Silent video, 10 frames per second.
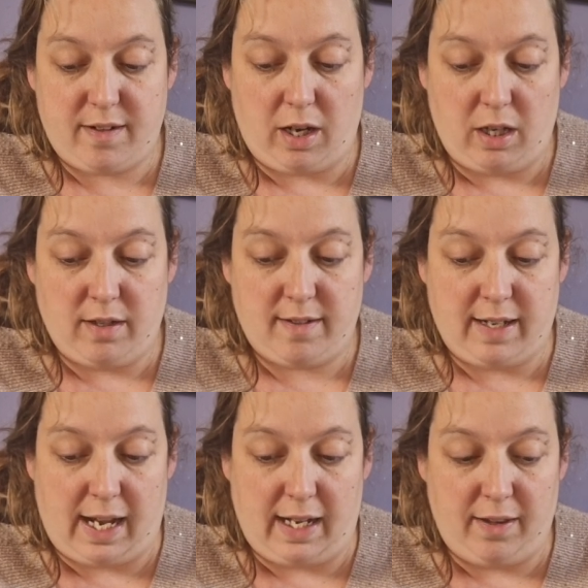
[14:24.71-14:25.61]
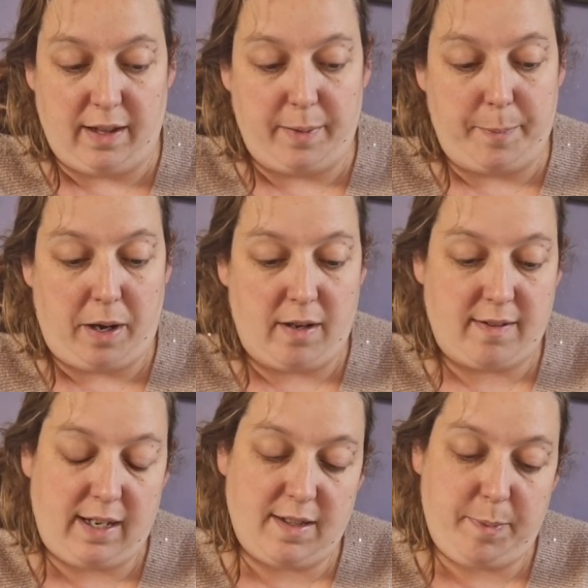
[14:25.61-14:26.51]
to understand that
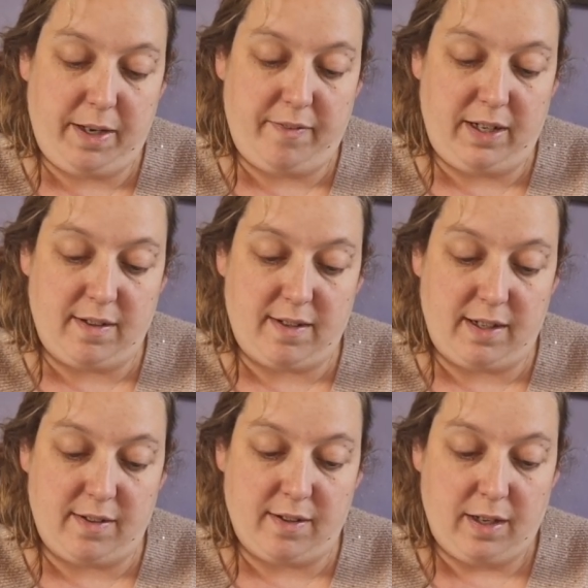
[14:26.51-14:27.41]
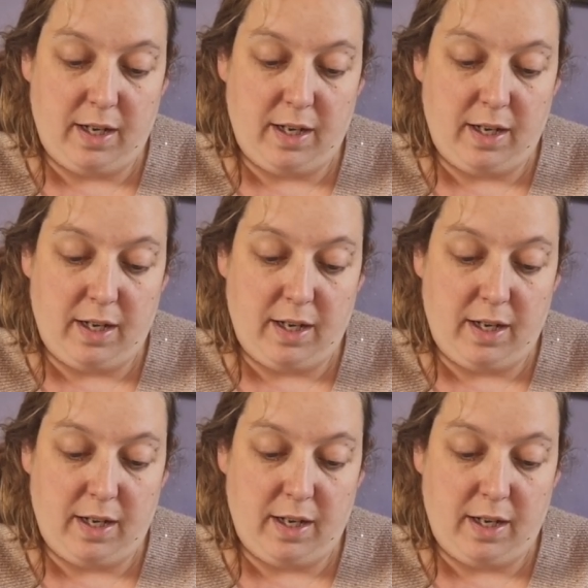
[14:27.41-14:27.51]
past experiences,